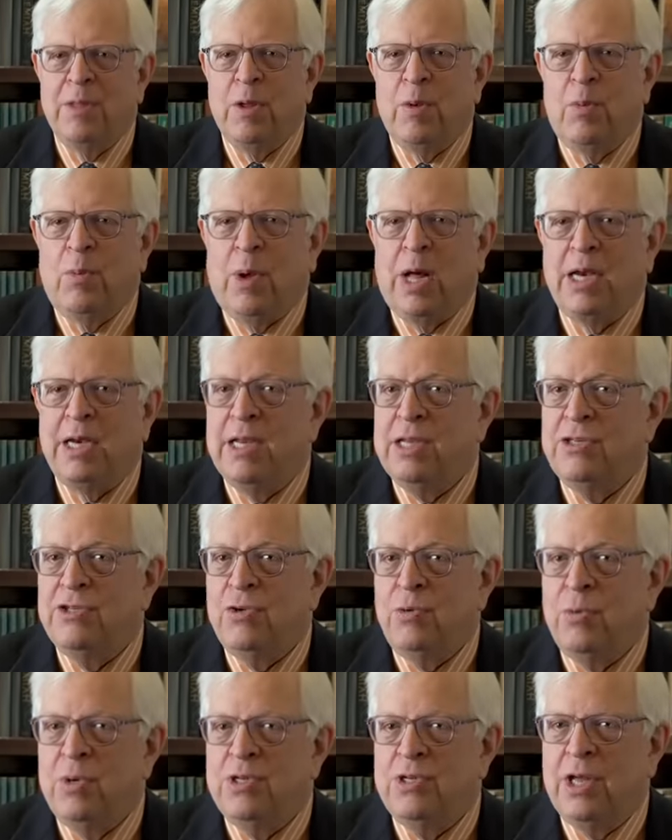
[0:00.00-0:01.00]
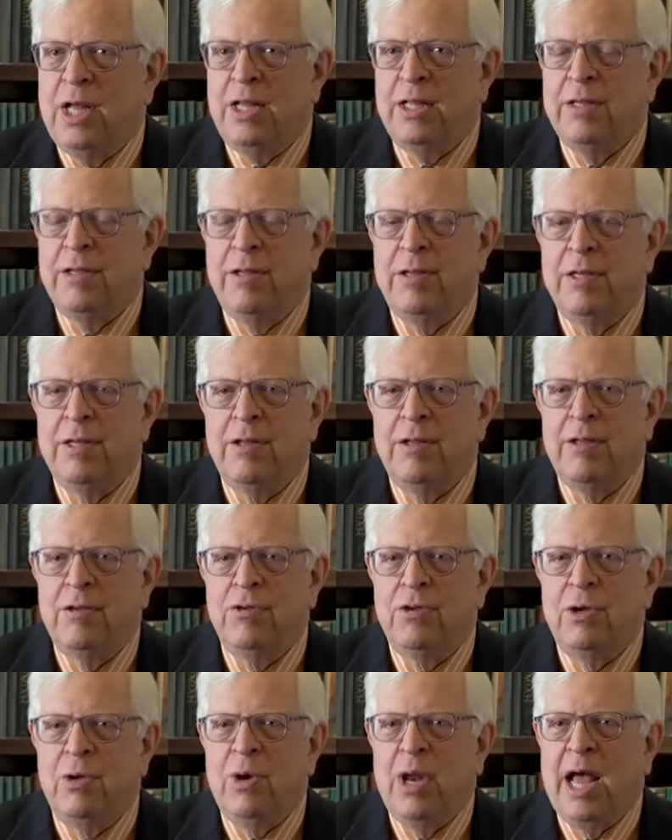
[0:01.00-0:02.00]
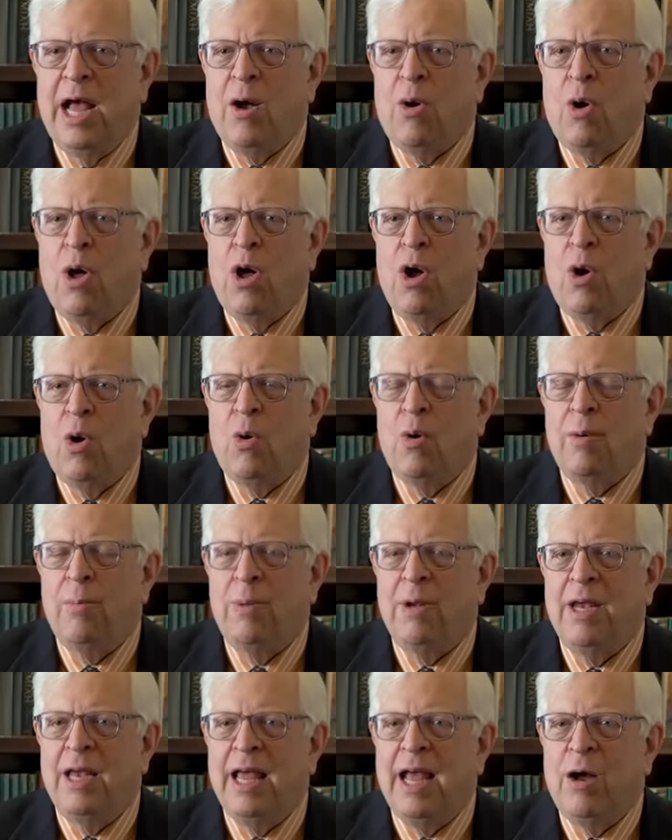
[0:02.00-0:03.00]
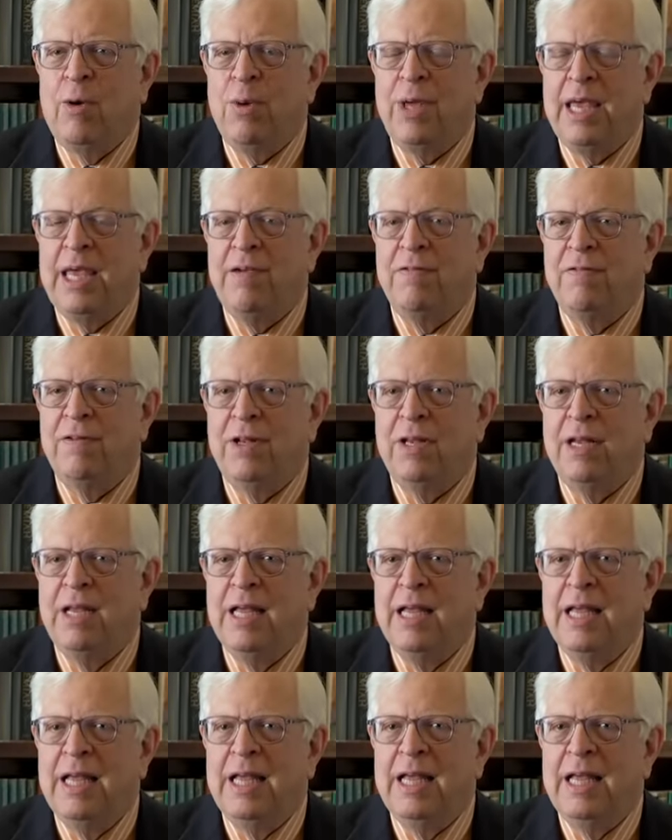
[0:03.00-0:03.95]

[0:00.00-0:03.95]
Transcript: What is the result? Do you know how horrible, how evil